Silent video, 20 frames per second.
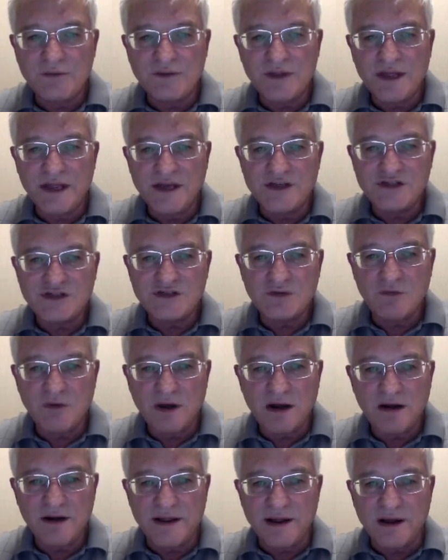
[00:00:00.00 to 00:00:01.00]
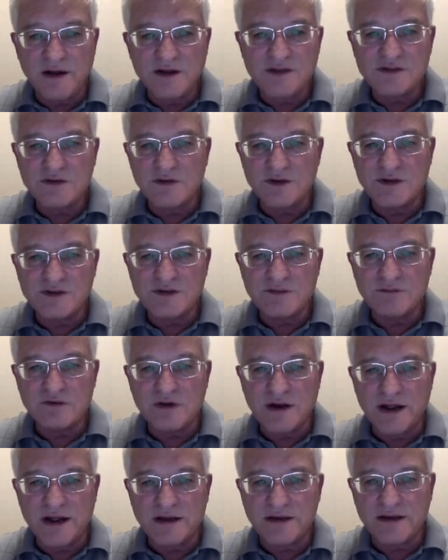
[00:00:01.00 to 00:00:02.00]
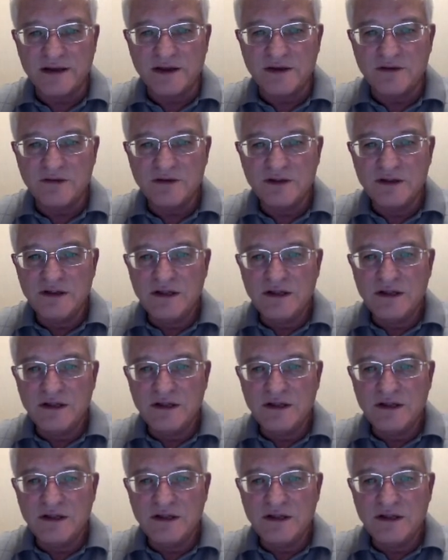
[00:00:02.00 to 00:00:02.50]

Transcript: with h squared out. It's going to subtract out.